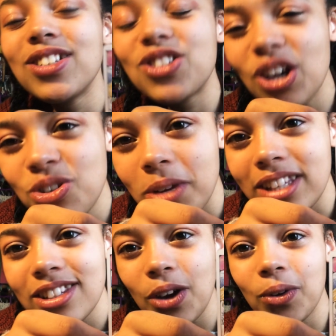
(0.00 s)

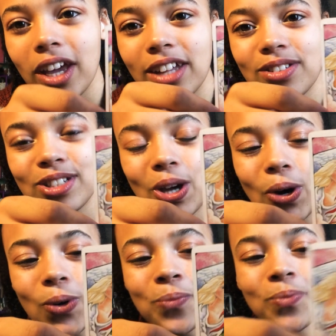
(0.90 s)
Judgment, okay,
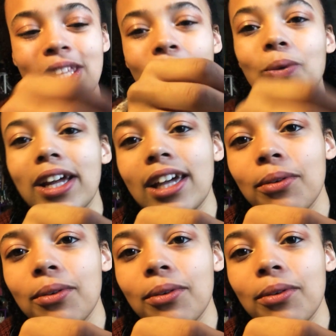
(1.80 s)
so what I get